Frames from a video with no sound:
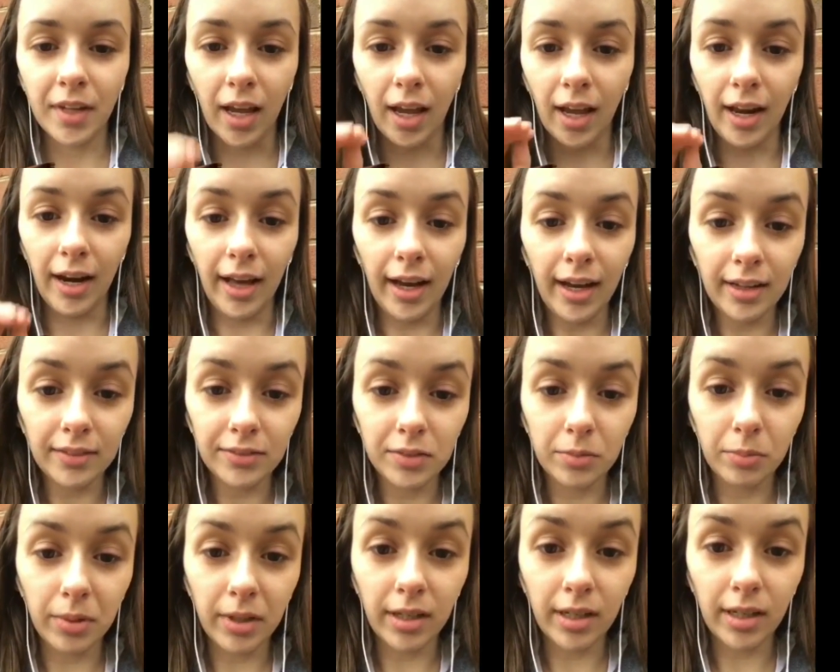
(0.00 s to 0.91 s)
and I have to
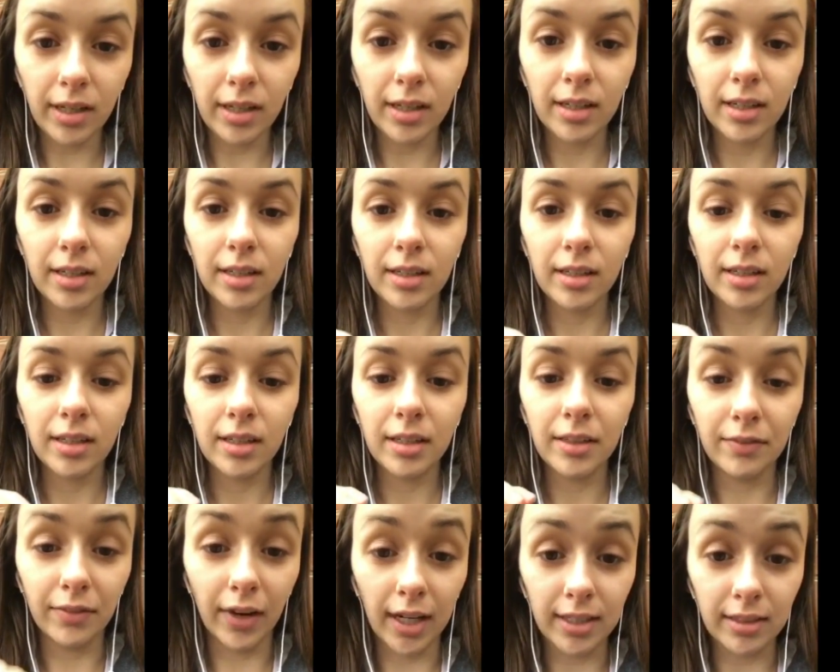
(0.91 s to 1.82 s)
be
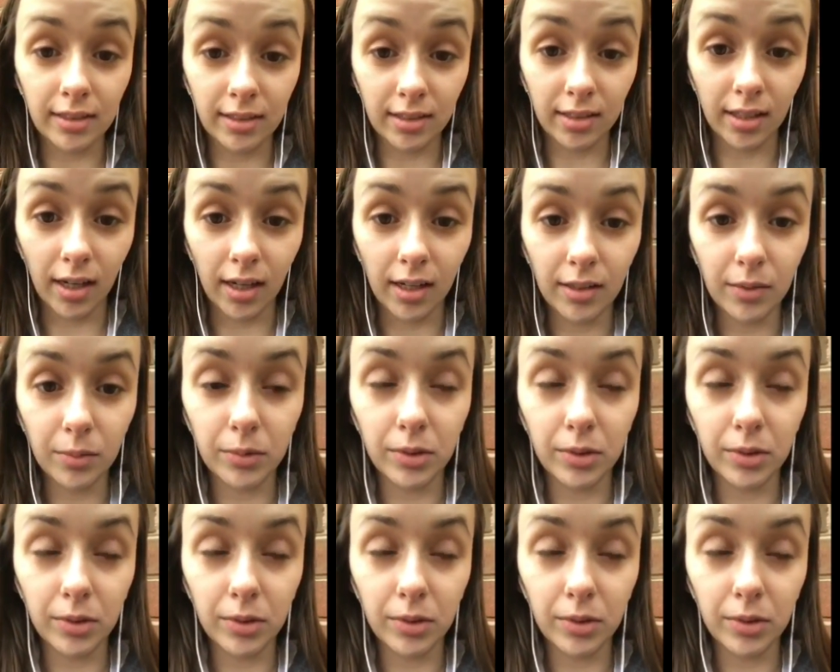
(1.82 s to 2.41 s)
in Rising Sun,